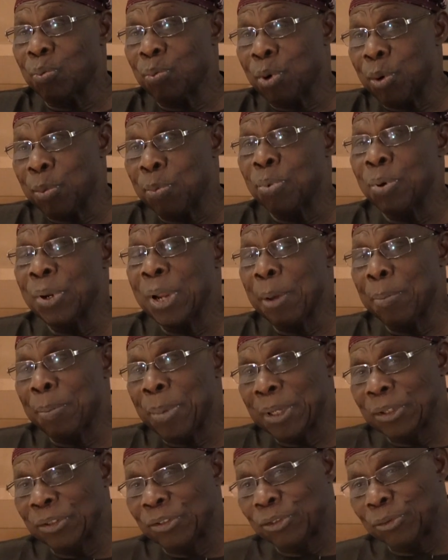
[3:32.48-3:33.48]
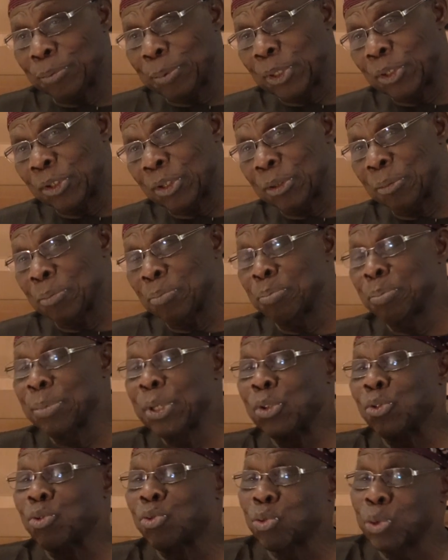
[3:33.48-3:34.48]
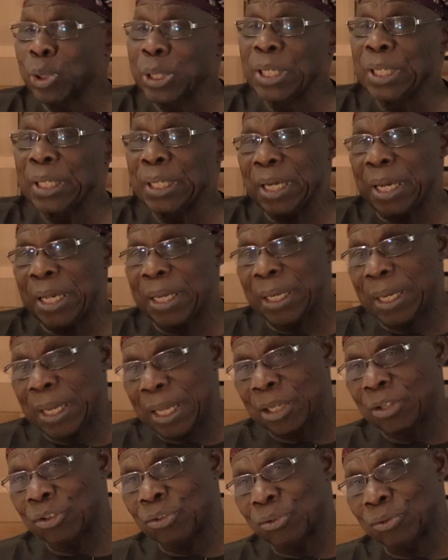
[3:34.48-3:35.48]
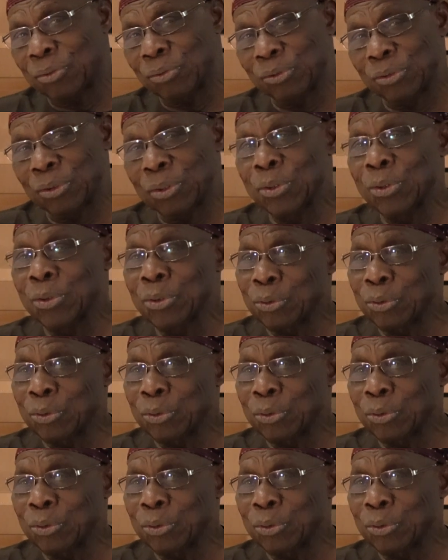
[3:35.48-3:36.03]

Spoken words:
popular participation between elections,